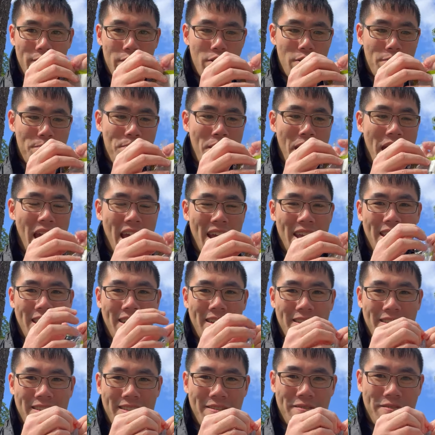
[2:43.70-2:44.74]
you a packet
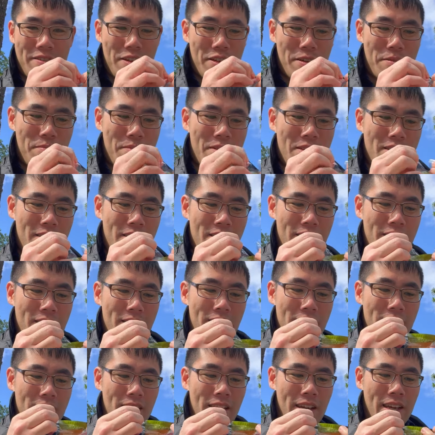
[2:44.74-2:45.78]
of them
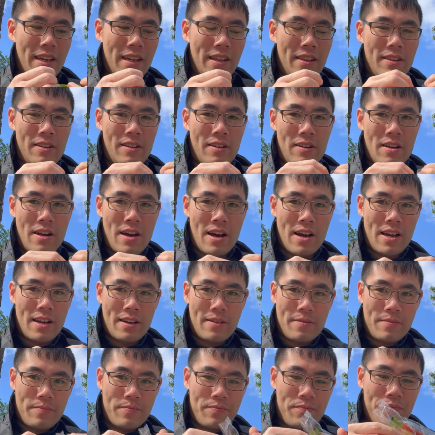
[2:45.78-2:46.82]
and they're not
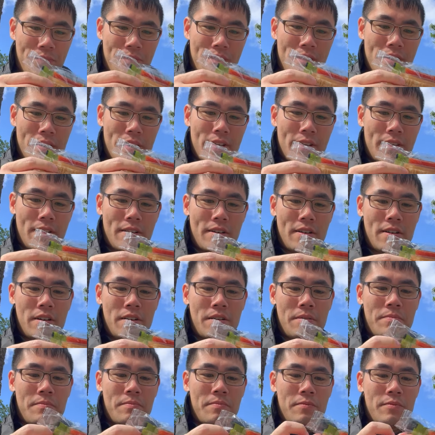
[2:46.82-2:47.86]

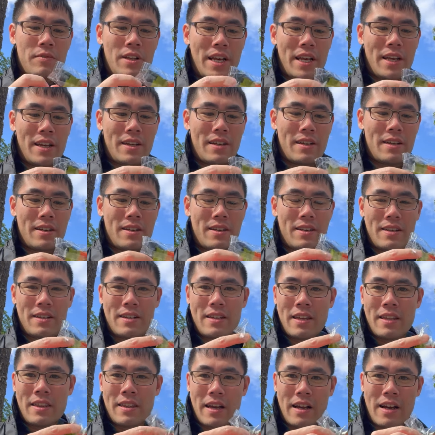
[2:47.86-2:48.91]
um, like
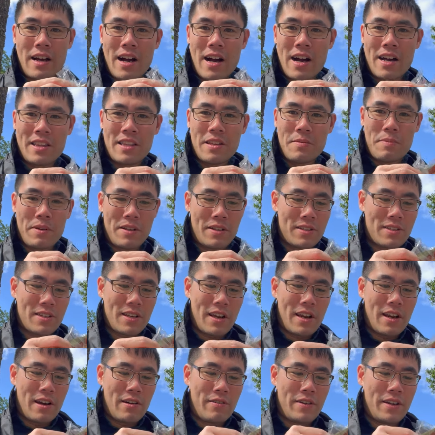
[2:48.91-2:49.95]
in the condiments
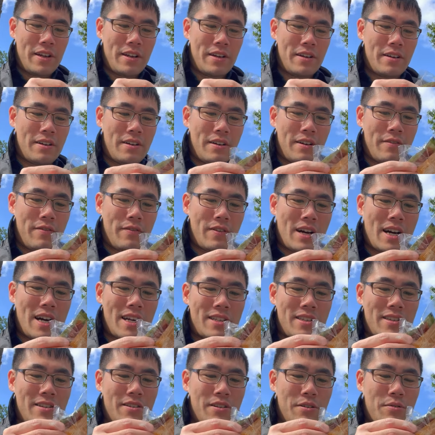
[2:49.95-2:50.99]
area of
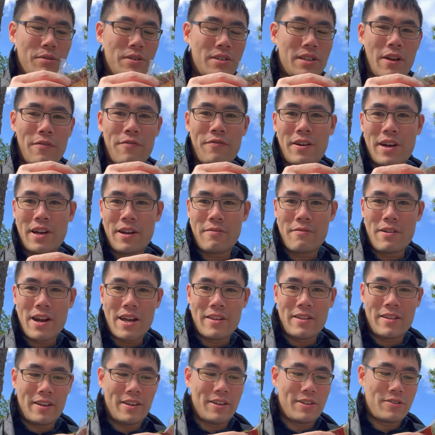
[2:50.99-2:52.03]
Costco, which I find
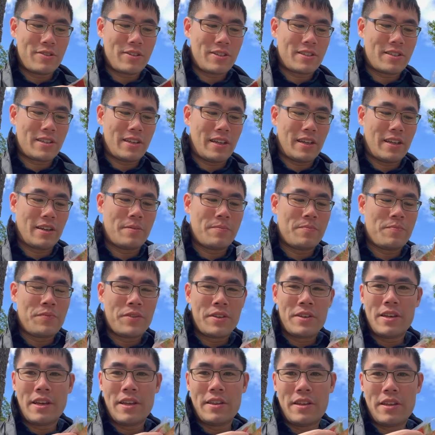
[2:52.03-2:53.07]
rather interesting.
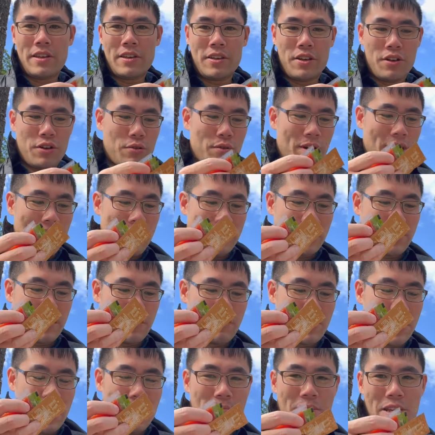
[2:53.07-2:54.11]
In the US,
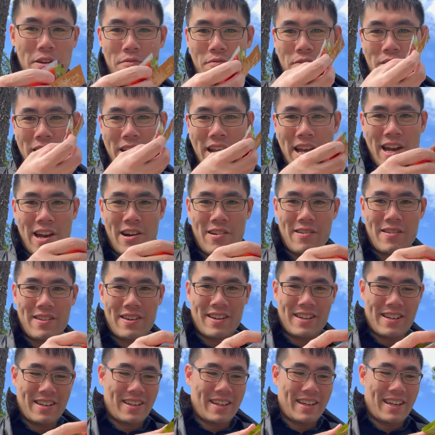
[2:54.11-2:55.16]
sometimes they run out
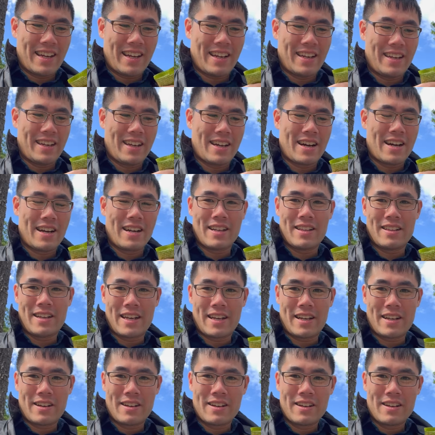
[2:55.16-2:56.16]
and you gotta like